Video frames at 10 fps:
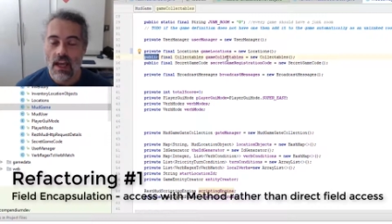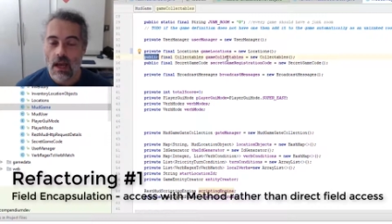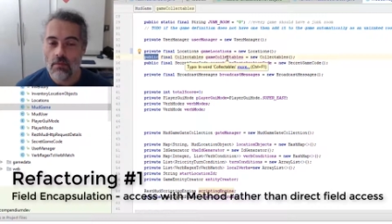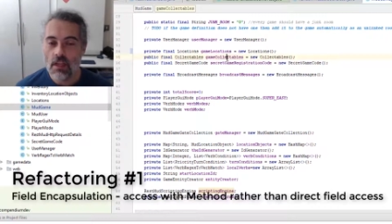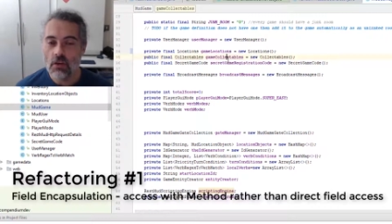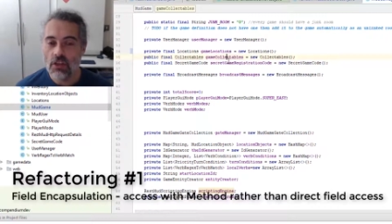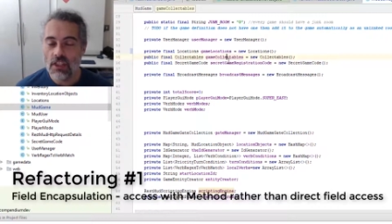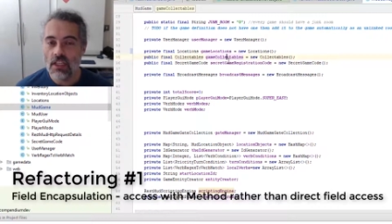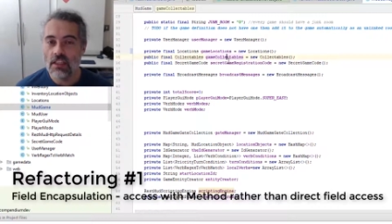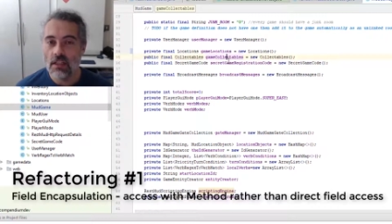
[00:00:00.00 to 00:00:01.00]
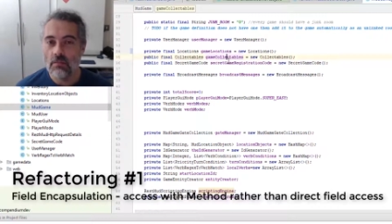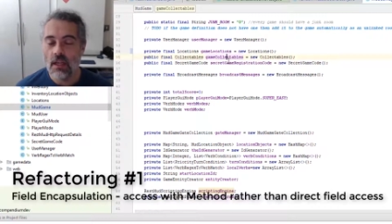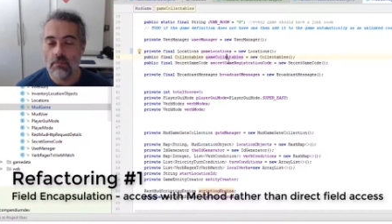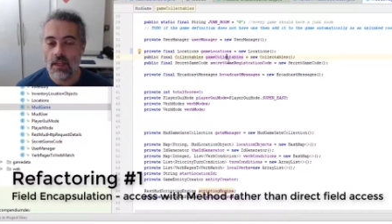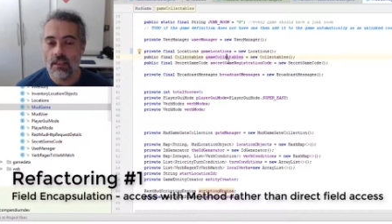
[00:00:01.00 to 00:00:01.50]
I'm now changing
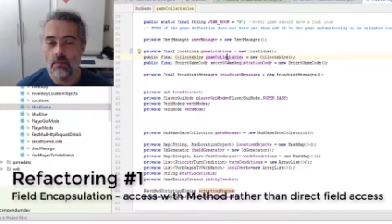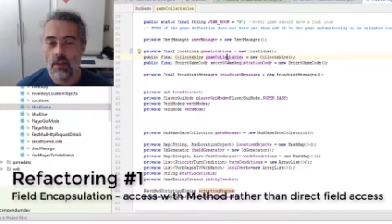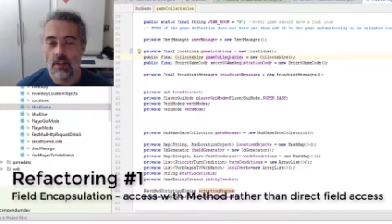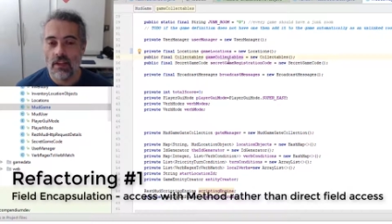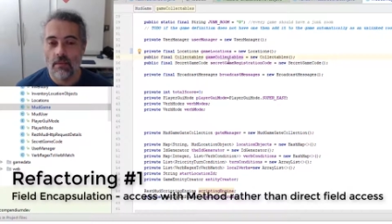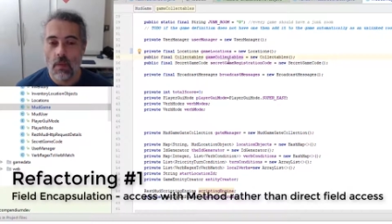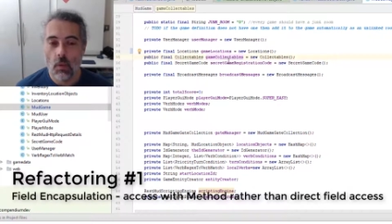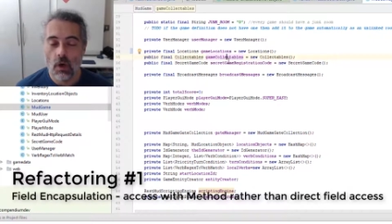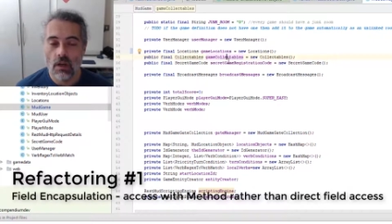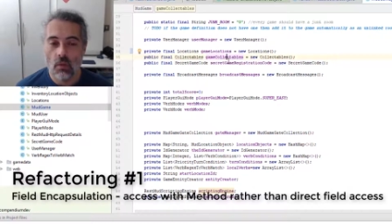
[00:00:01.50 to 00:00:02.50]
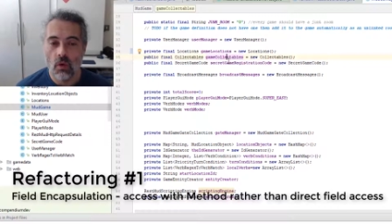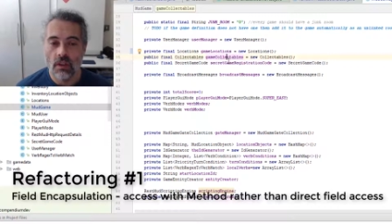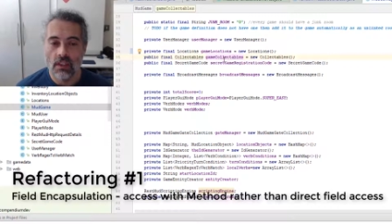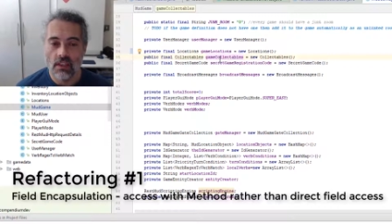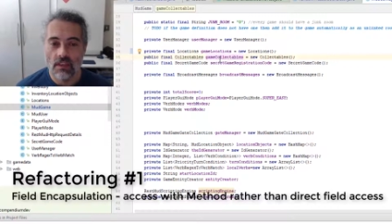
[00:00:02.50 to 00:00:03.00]
my mind about that what I
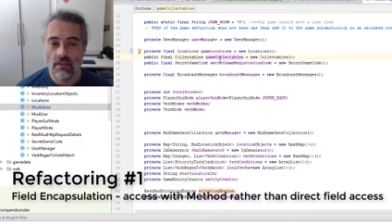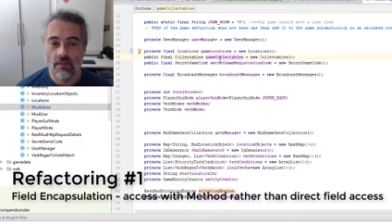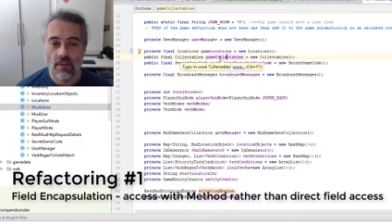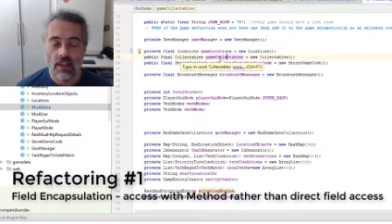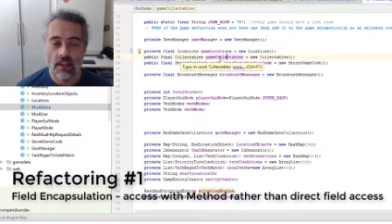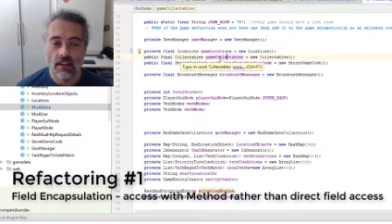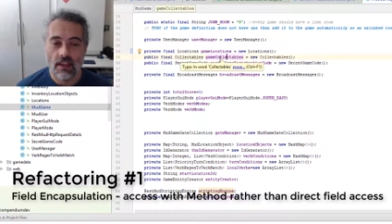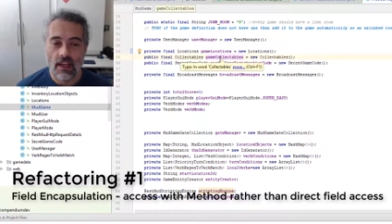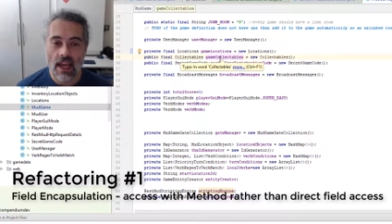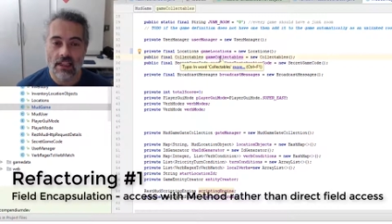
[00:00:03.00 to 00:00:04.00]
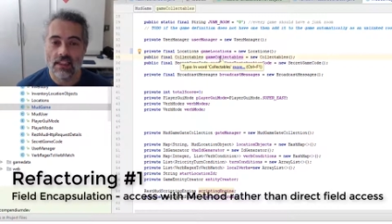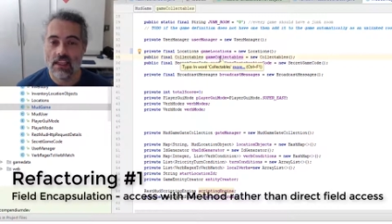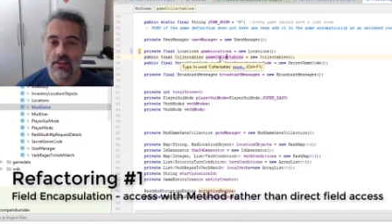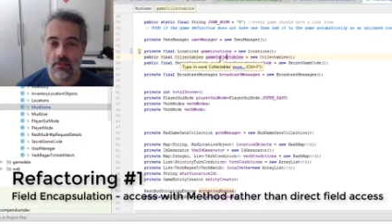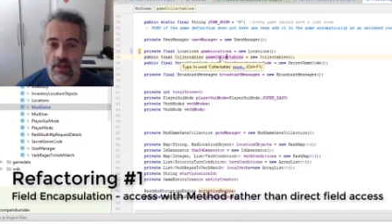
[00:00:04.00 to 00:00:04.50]
want is a, an
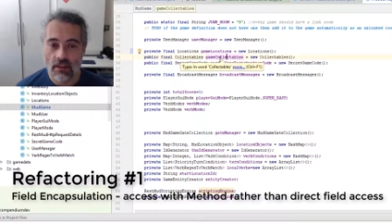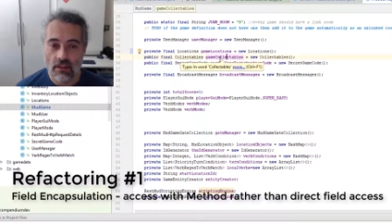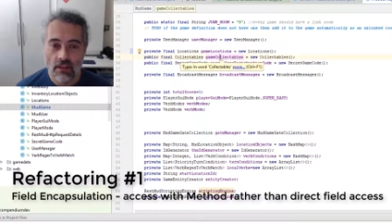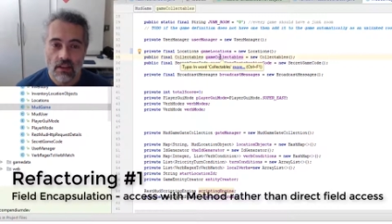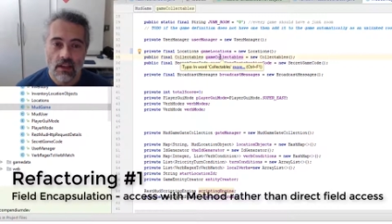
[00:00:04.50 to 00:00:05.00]
accessor method.